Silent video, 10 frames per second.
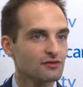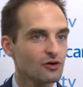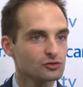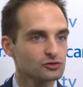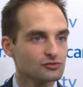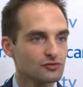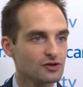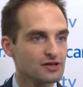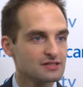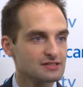also
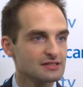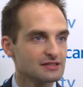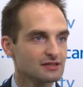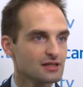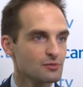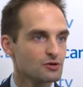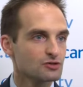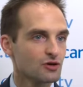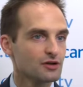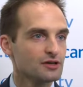for us in the
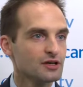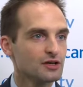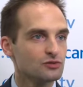laboratory